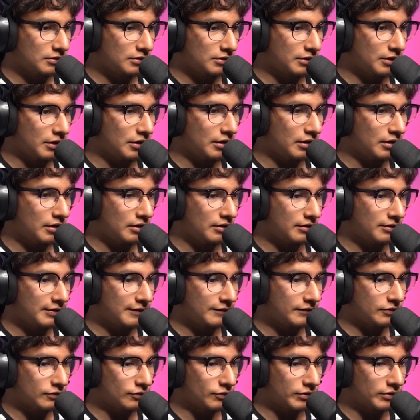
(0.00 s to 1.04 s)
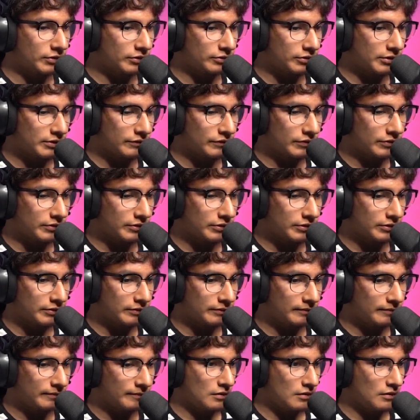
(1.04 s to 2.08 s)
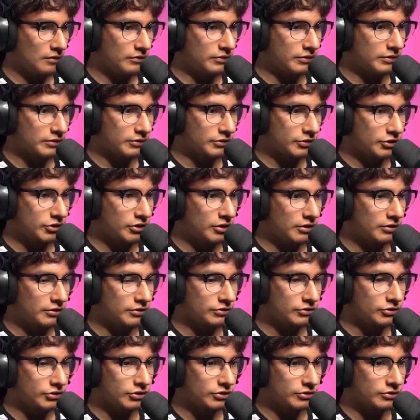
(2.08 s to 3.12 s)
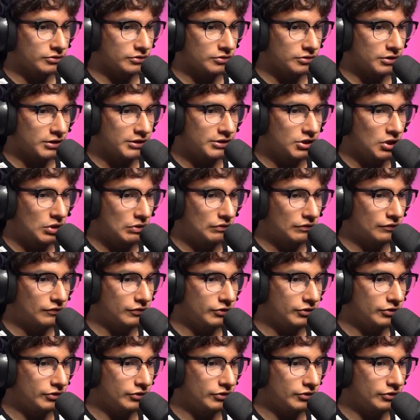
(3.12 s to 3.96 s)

god, I have to reload everything. Okay, shotgun shells. It's over for